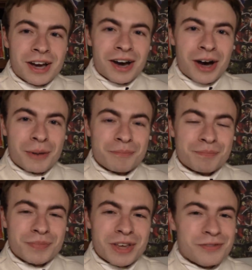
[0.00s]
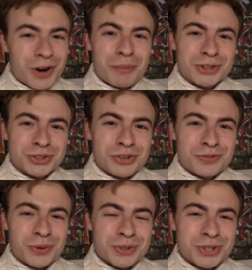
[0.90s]
Um, very much looking
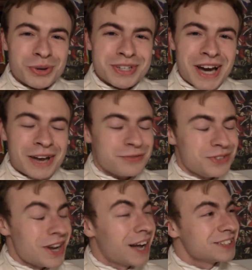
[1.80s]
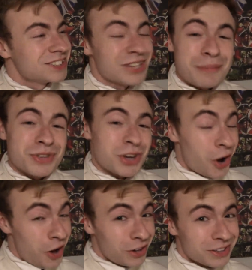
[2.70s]
forward to it. I've not slept at
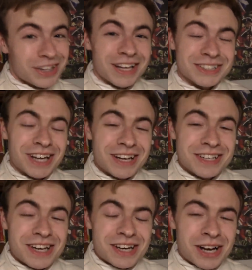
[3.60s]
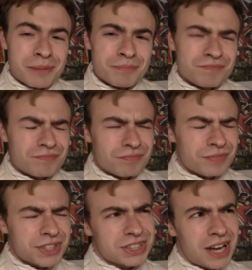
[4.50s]
all last night. Um,
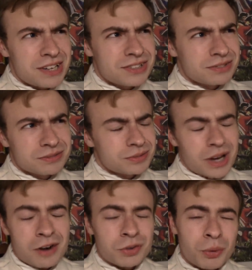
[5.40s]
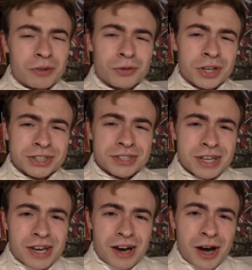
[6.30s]
this night, however you want to phrase it,
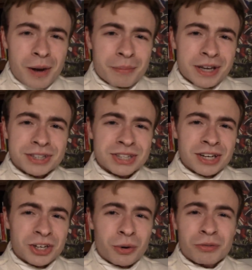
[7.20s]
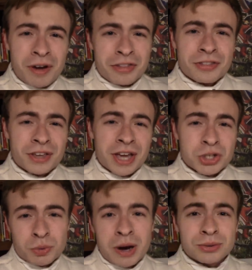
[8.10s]
um, I decided, you know what, rather than get
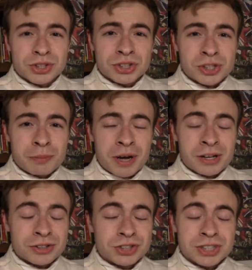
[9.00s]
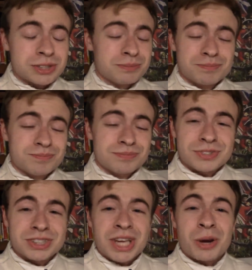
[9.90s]
two hours of sleep, I'll just
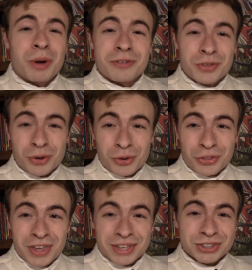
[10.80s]
stay awake for the whole thing.